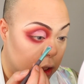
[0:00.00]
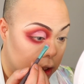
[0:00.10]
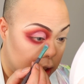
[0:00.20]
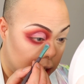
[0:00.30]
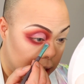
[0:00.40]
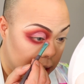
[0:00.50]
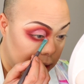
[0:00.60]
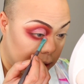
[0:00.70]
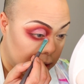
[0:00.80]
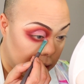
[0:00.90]
There's a tiny
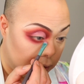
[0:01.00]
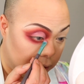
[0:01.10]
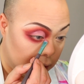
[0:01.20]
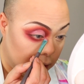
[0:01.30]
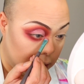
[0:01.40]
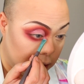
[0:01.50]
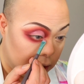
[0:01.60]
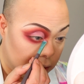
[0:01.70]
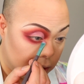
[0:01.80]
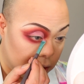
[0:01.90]
little dot of highlight in the
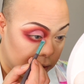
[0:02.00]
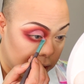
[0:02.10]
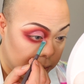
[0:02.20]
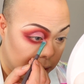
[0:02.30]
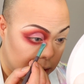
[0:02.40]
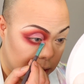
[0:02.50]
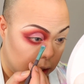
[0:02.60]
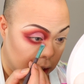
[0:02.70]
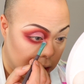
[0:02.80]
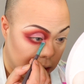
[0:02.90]
corner of her eye, but I'll do
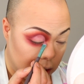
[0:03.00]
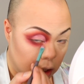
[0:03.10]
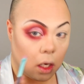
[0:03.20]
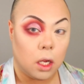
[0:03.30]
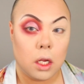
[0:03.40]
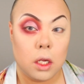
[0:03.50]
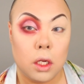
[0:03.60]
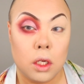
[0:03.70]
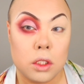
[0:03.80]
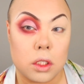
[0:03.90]
that.
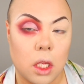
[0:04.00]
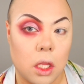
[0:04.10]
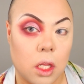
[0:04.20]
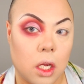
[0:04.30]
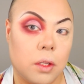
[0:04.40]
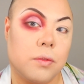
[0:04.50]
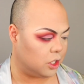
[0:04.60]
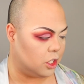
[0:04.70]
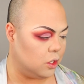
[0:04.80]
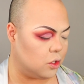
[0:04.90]
Just like that.
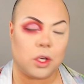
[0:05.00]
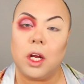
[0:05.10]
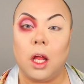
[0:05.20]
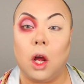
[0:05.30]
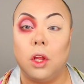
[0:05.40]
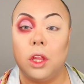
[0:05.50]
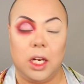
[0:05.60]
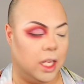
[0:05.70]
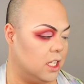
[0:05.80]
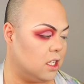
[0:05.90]
The neutral colour on the
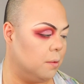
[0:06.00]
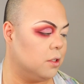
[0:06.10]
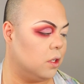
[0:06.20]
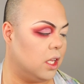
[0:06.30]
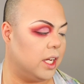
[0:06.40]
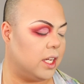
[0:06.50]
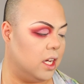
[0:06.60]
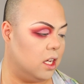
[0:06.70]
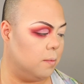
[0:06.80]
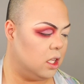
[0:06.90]
lid, I'm going to do like
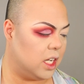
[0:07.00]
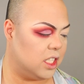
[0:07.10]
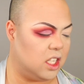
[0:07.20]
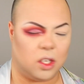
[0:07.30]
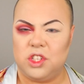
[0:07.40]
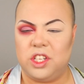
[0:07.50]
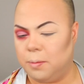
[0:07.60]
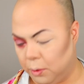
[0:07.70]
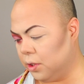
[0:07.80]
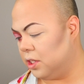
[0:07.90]
a subtle shimmer or